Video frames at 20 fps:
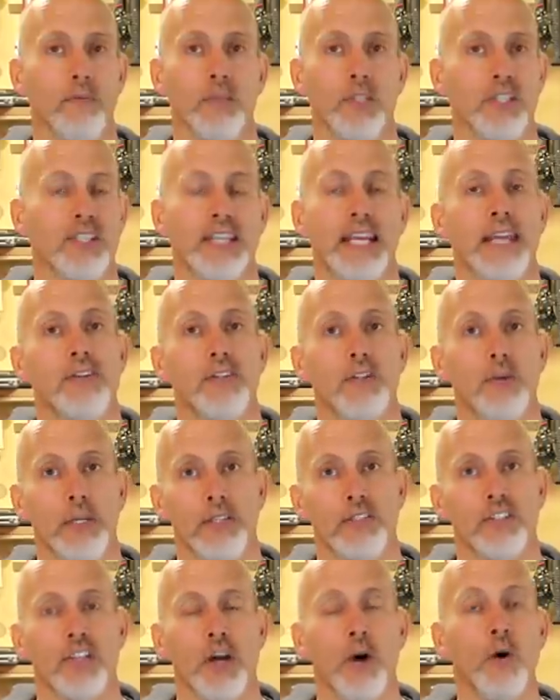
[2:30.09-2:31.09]
we just can't do
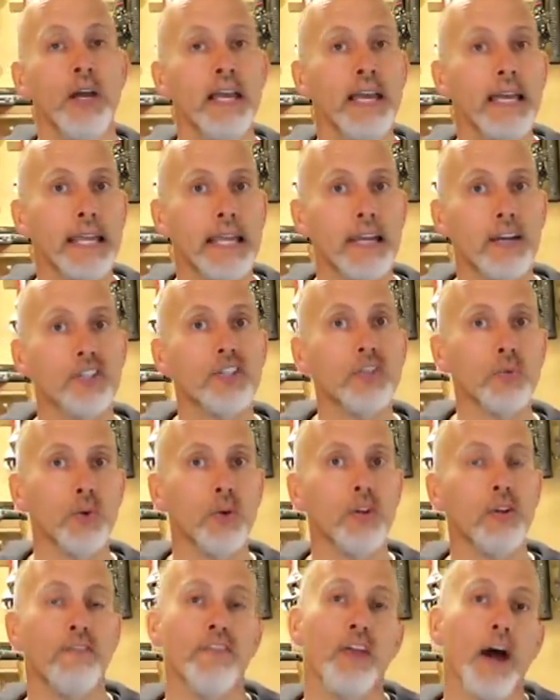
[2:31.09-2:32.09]
it. So here's the
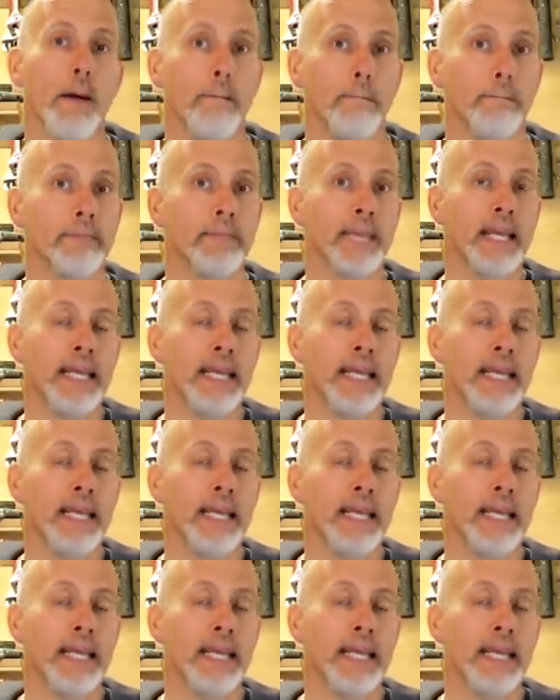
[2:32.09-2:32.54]
rule of thumb.